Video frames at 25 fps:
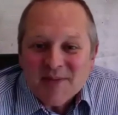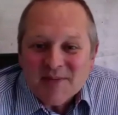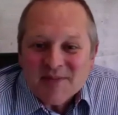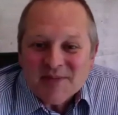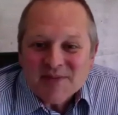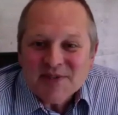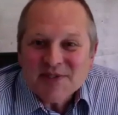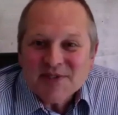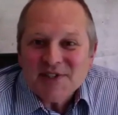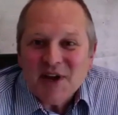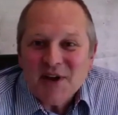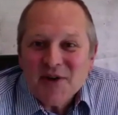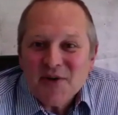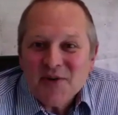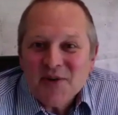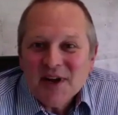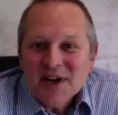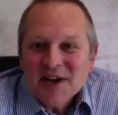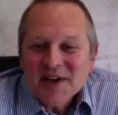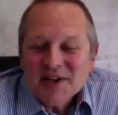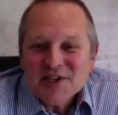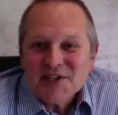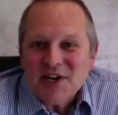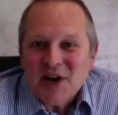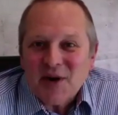So
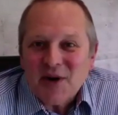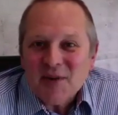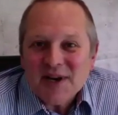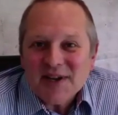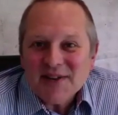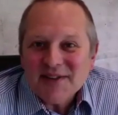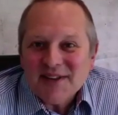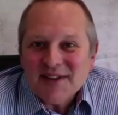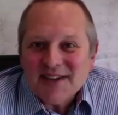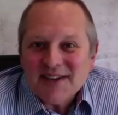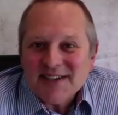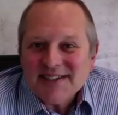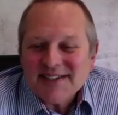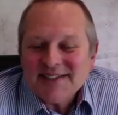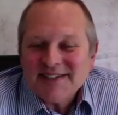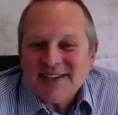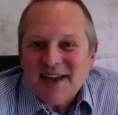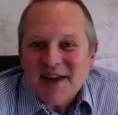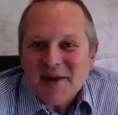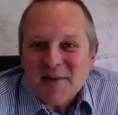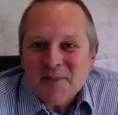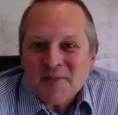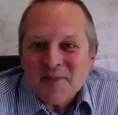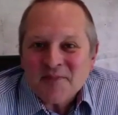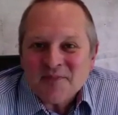showing that
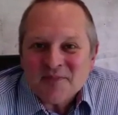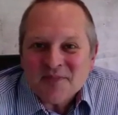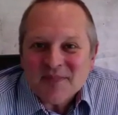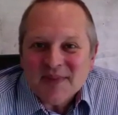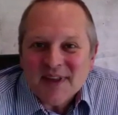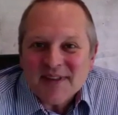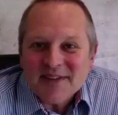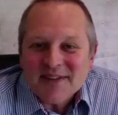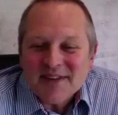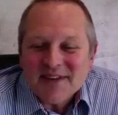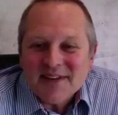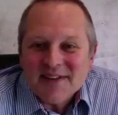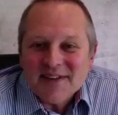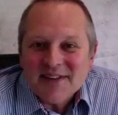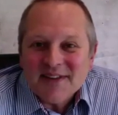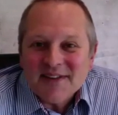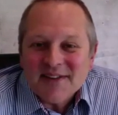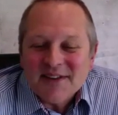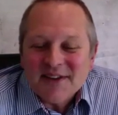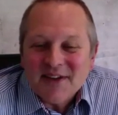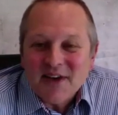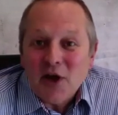the